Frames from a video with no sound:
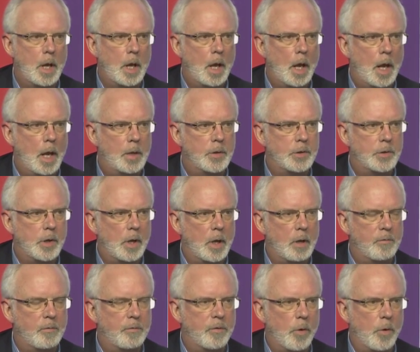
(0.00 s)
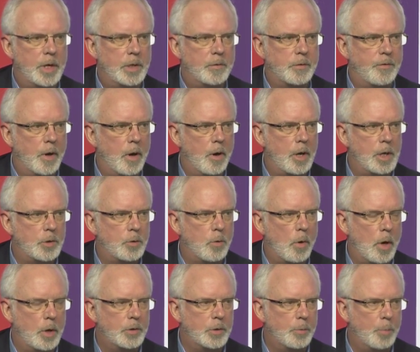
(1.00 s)
has voiced very
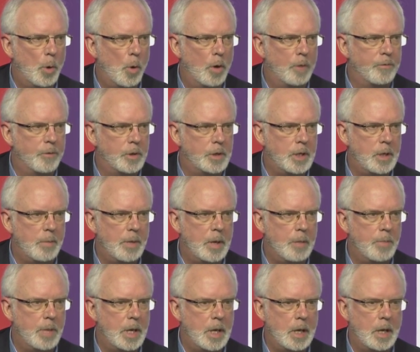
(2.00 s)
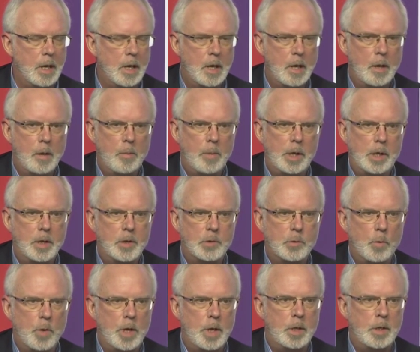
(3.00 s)
strong support for TPP, because
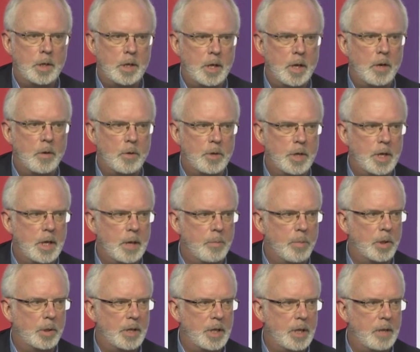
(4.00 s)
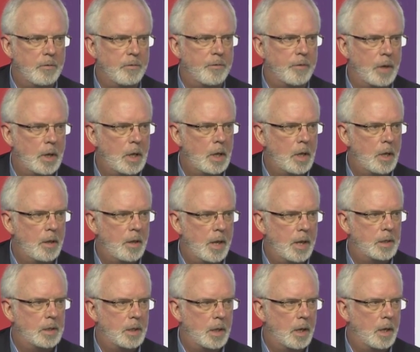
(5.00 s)
we in DOD believe
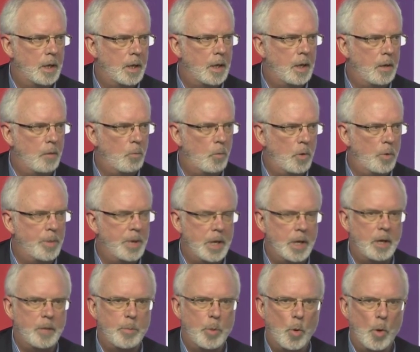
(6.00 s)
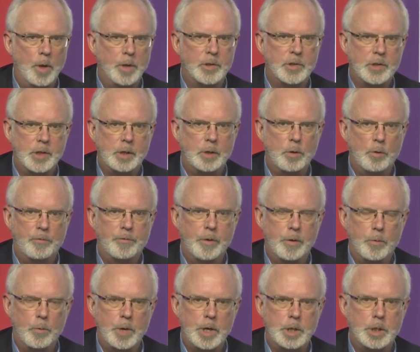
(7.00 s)
that it will be an important signal for
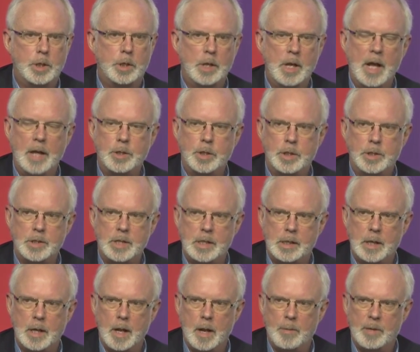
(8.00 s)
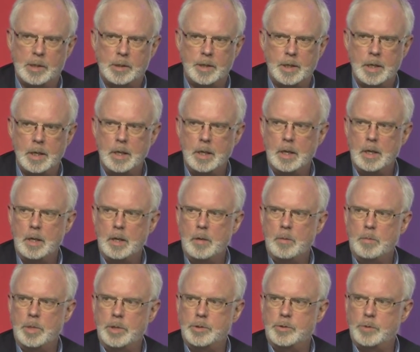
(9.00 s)
the region, not just economically,
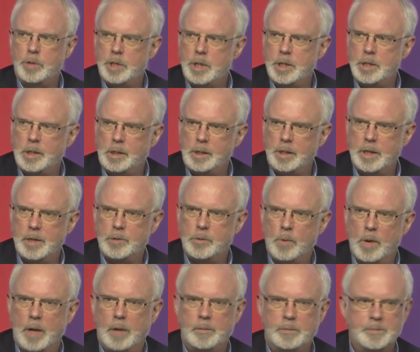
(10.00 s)
but strategically as well.